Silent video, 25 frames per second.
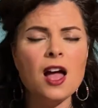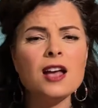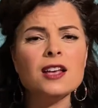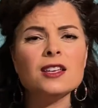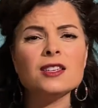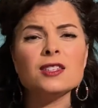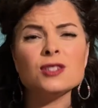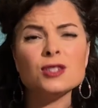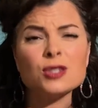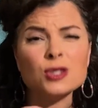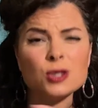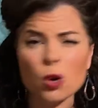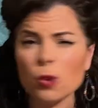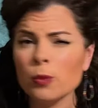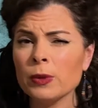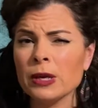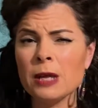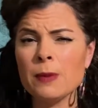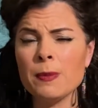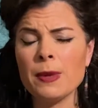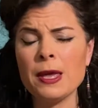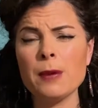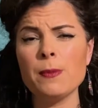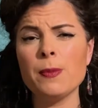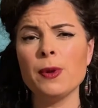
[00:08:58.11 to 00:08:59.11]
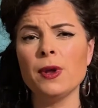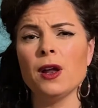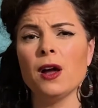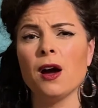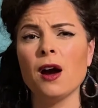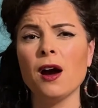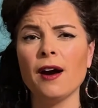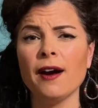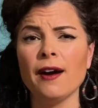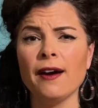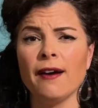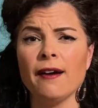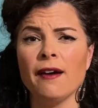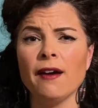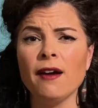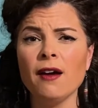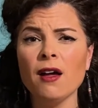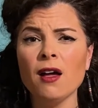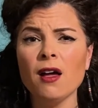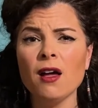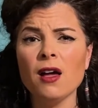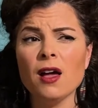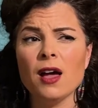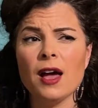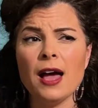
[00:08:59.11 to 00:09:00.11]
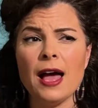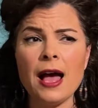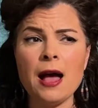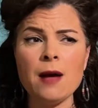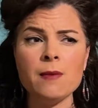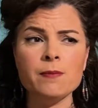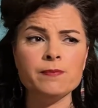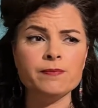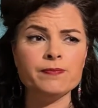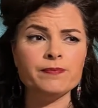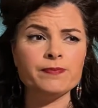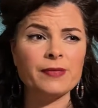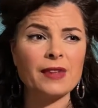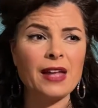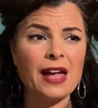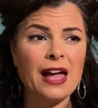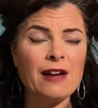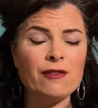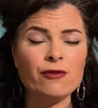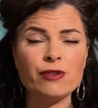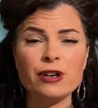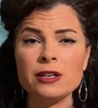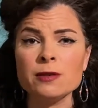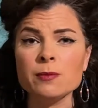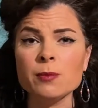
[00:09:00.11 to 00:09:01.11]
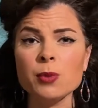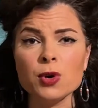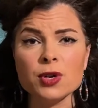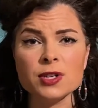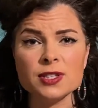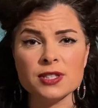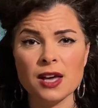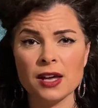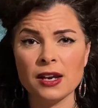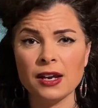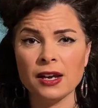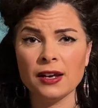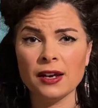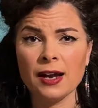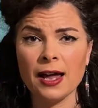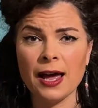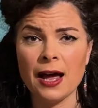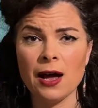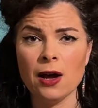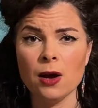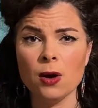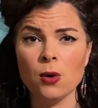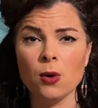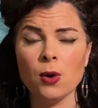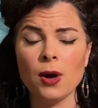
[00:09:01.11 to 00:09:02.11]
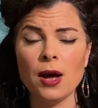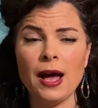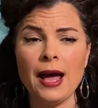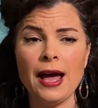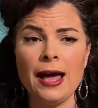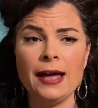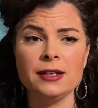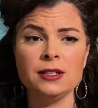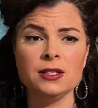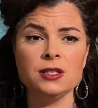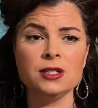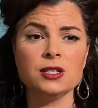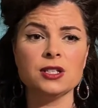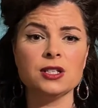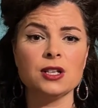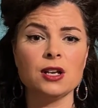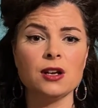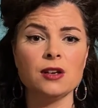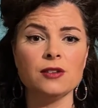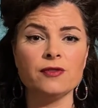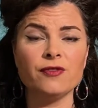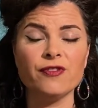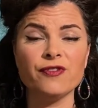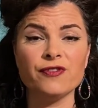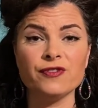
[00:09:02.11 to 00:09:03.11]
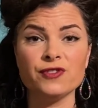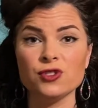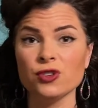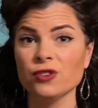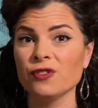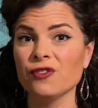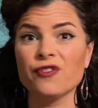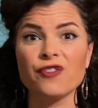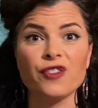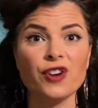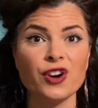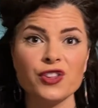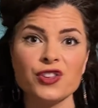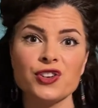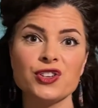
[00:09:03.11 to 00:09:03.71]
So many people have written books on it now and done further